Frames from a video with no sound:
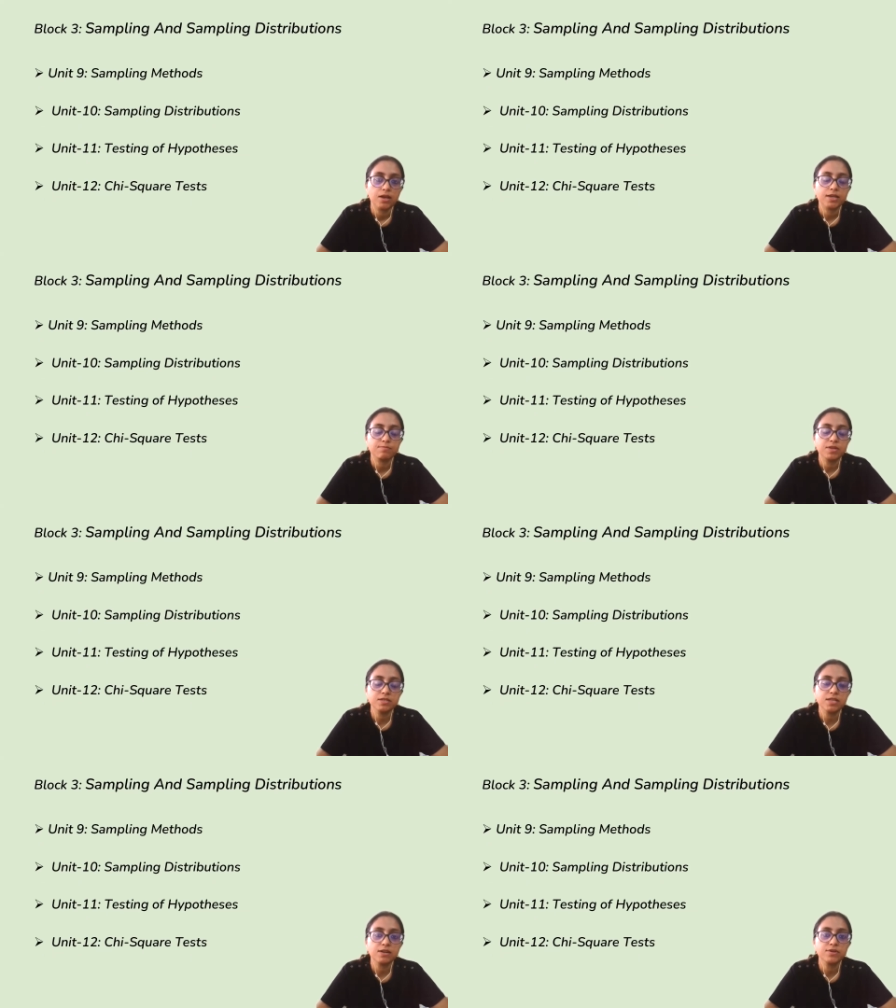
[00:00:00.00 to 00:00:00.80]
It
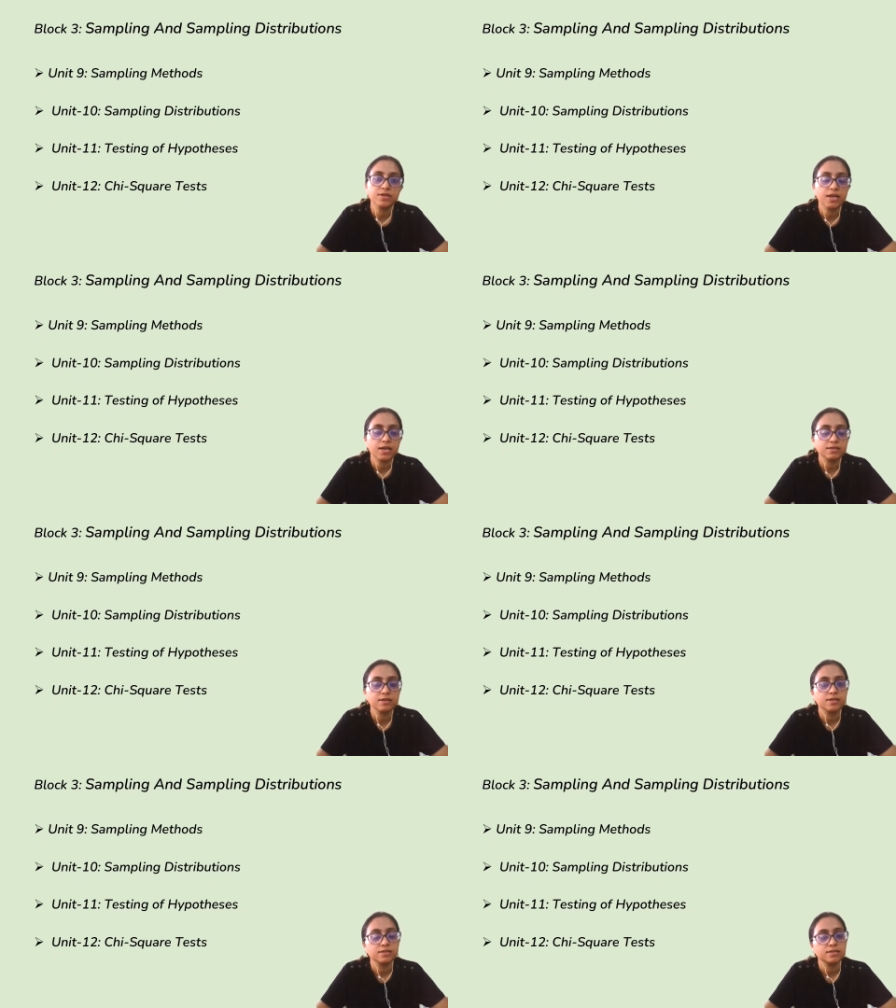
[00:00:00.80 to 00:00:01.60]
means that we take a
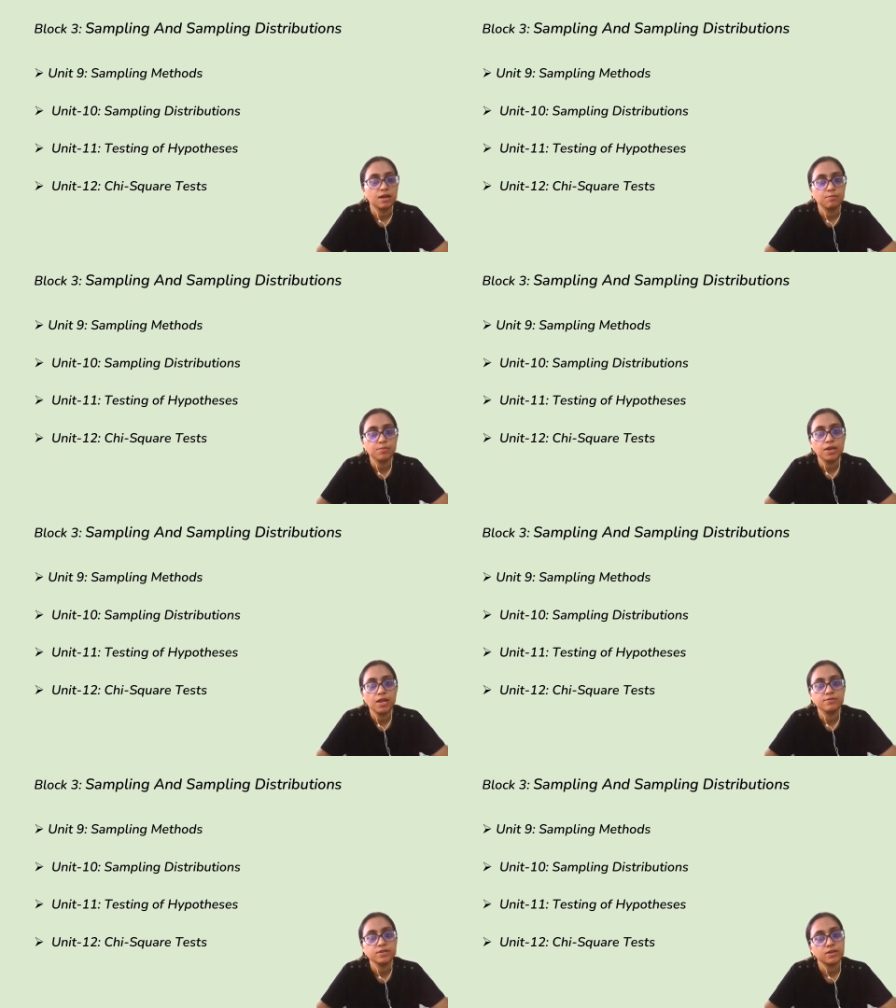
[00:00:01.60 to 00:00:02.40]
certain sample
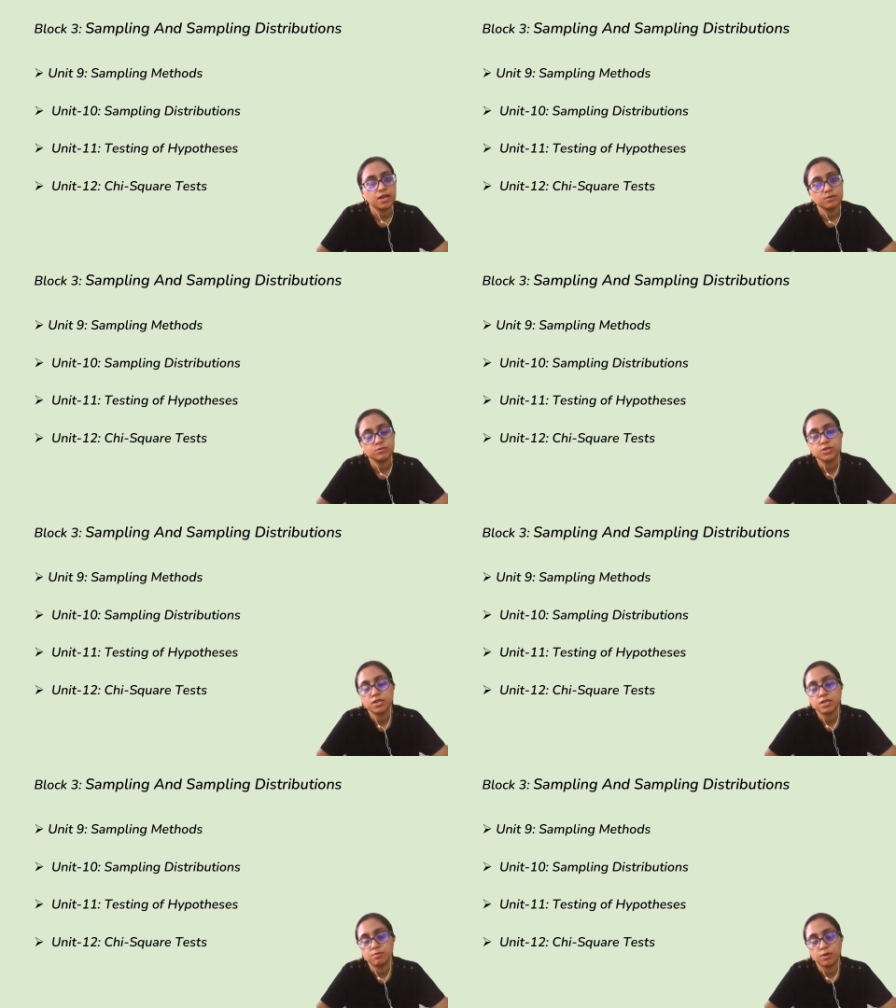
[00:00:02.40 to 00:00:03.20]
and we try to
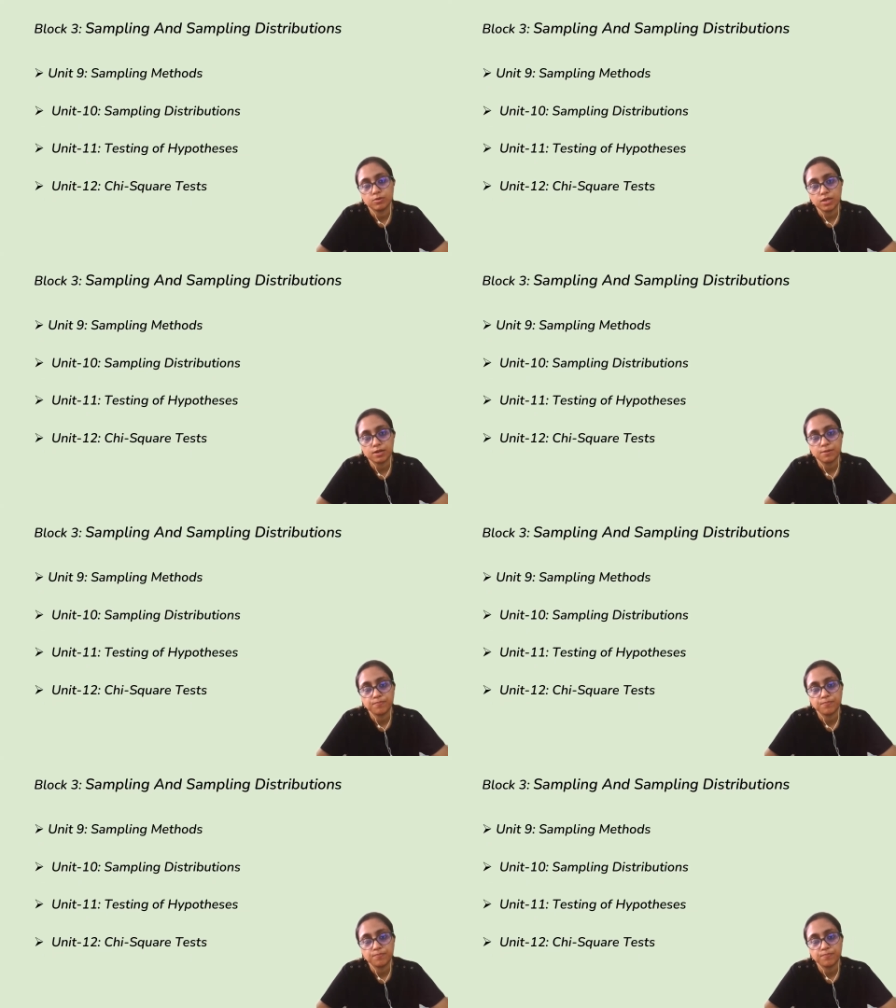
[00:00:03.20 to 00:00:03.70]
study about that.